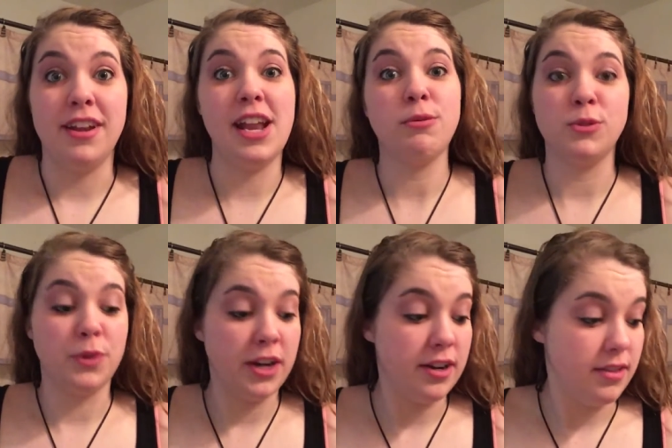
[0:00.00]
And I was
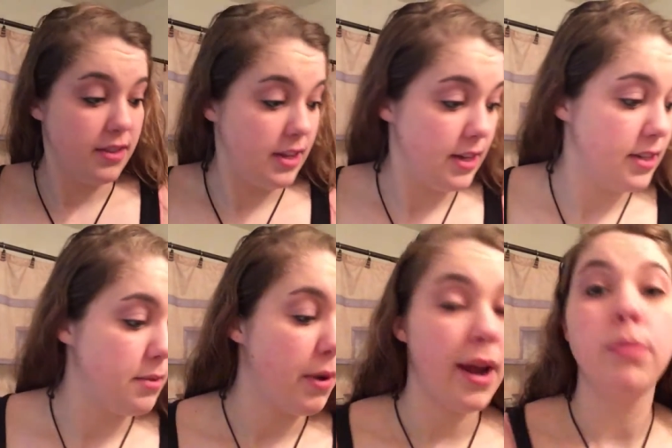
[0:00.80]
wearing this
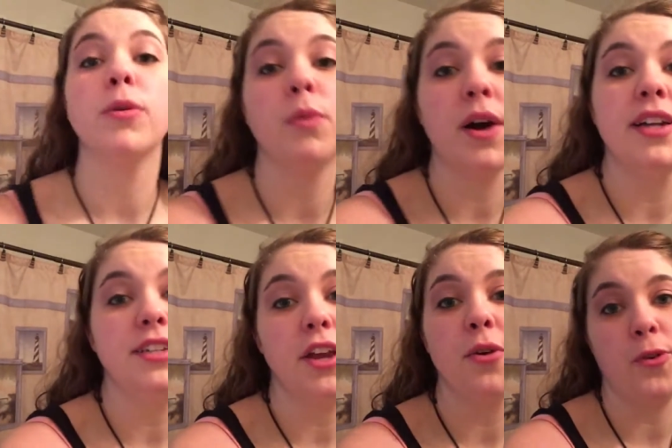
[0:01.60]
Piper Wai
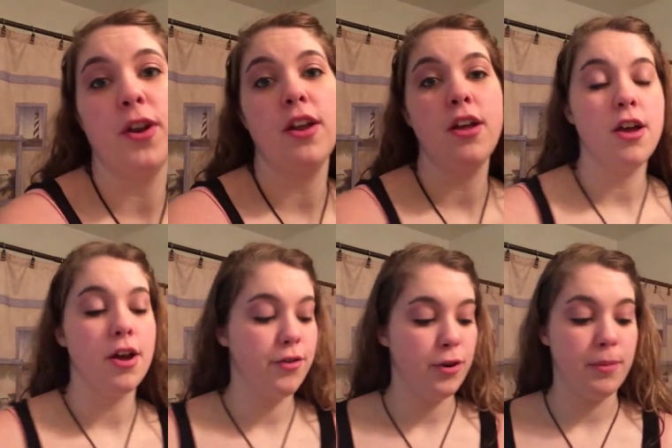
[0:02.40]
deodorant
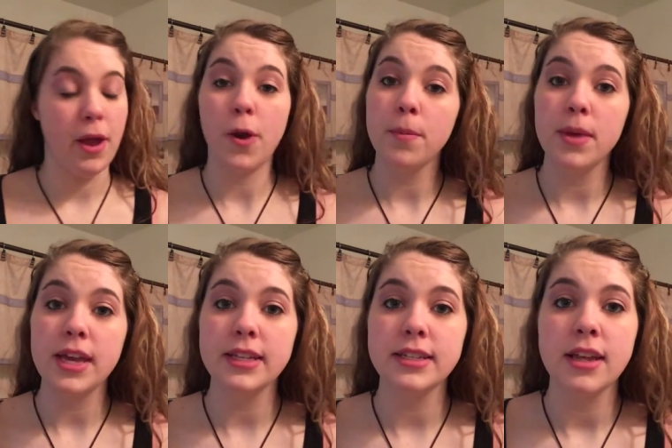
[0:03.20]
under my
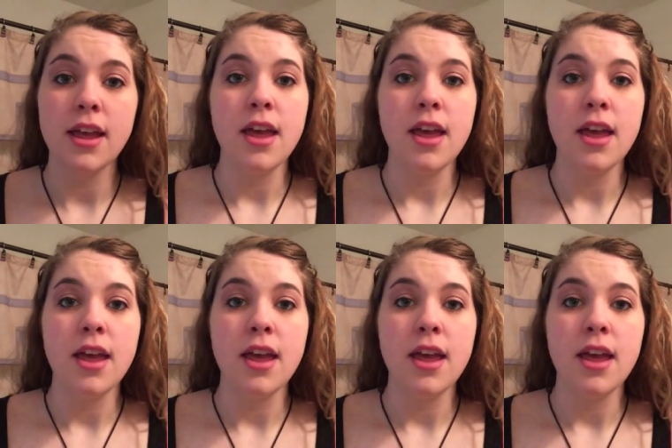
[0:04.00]
armpits